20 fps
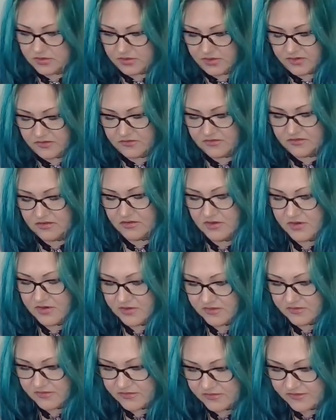and turn it
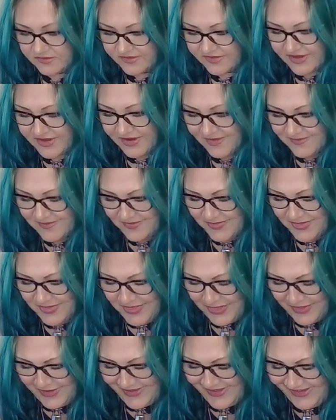into
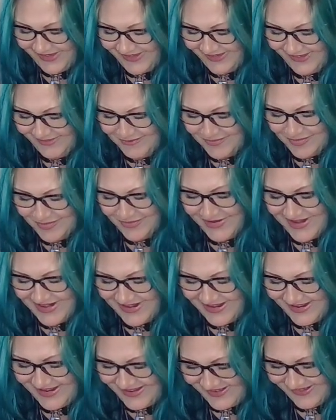something
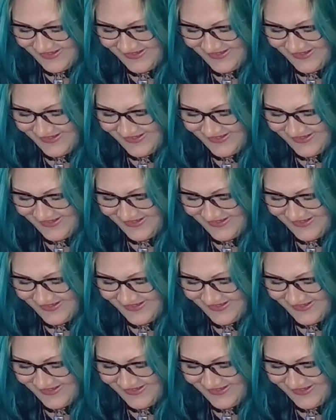pretty.